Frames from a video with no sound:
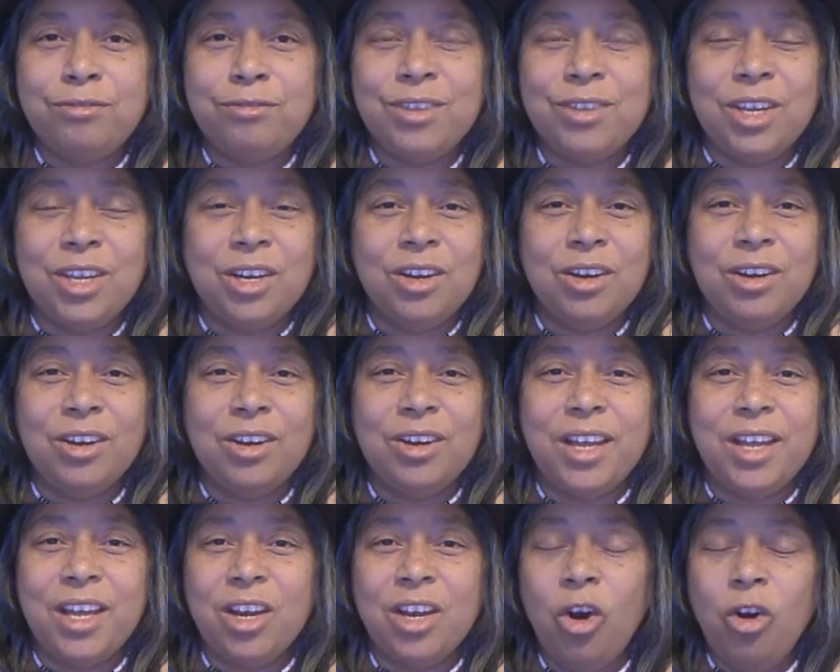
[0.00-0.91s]
you
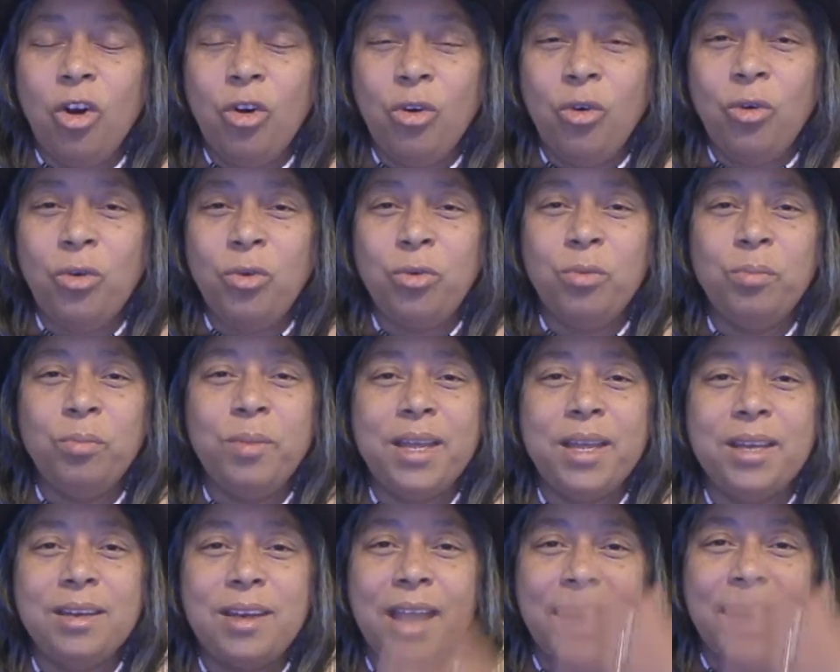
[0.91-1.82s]
know, at home,
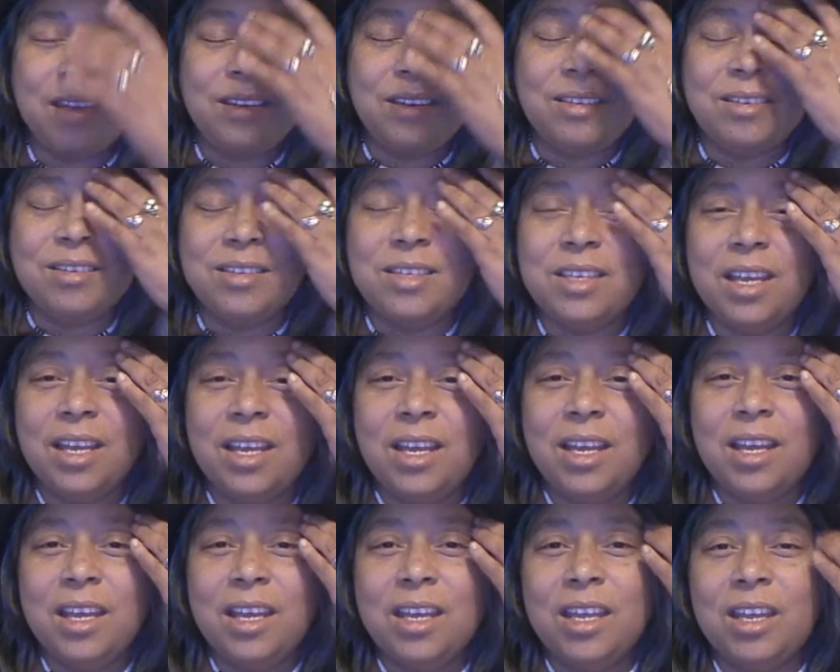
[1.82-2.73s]
and
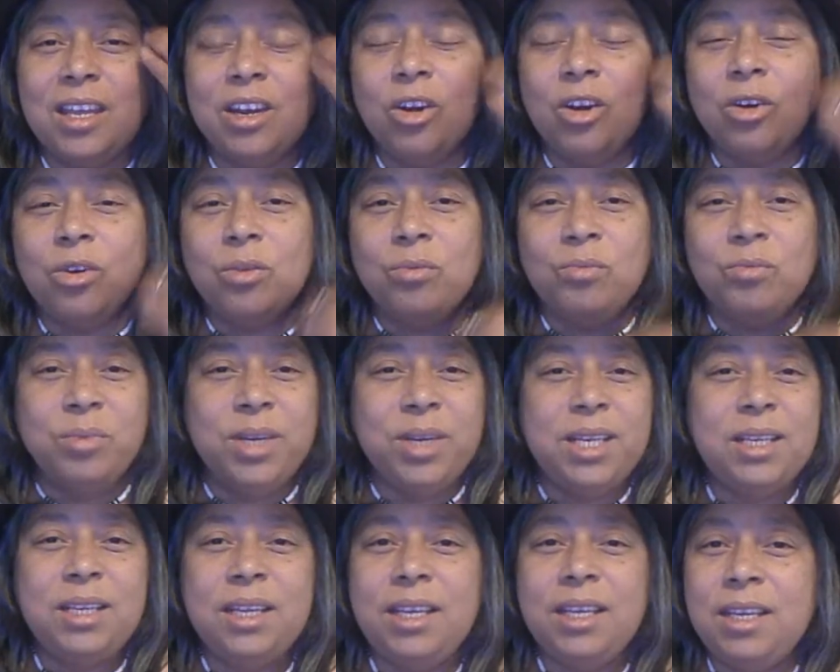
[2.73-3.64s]
you know,
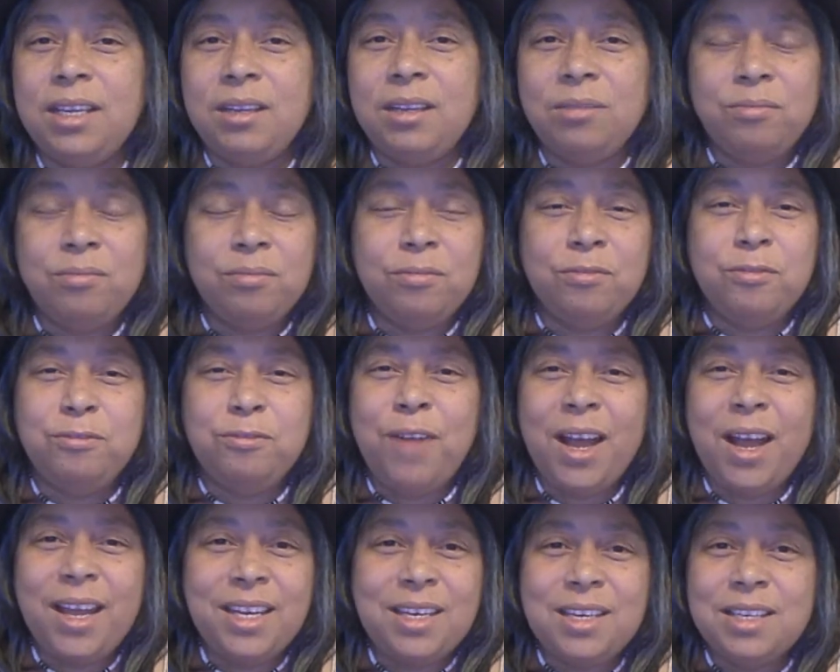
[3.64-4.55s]
really
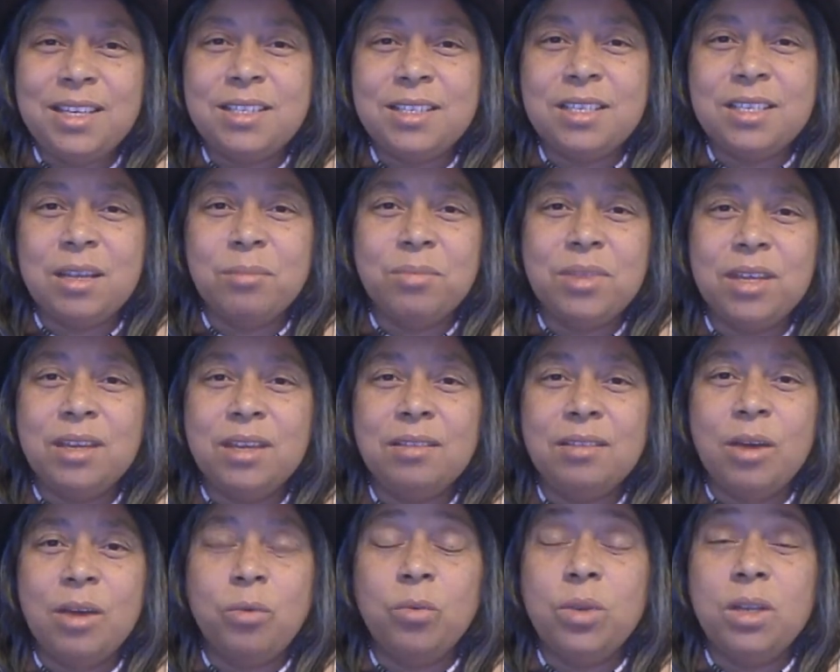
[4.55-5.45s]
finding
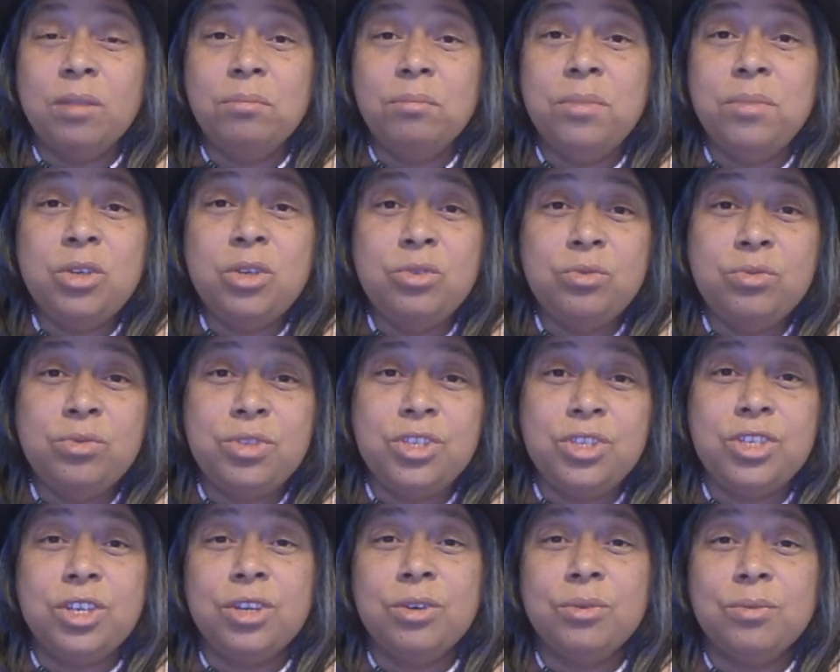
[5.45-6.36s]
something that will
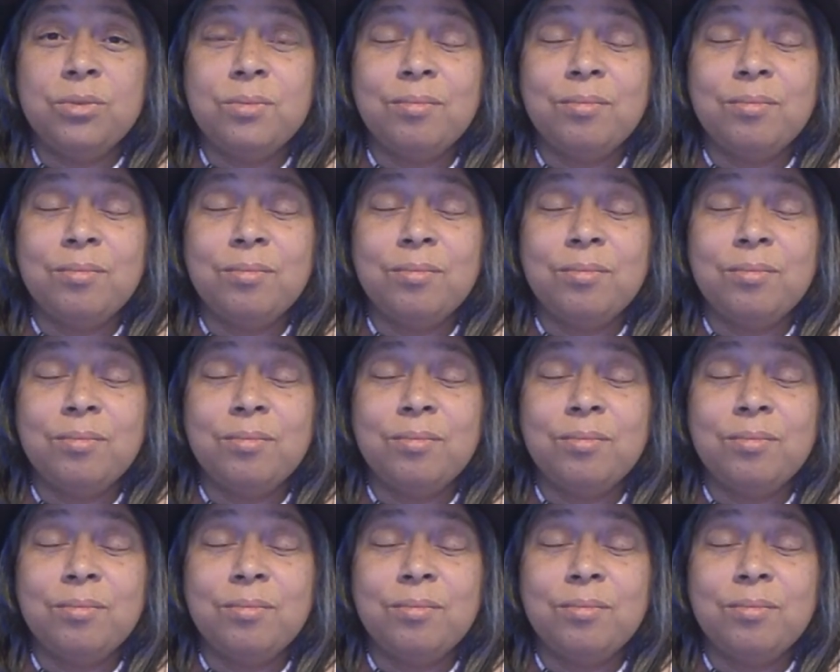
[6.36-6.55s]
amuse you.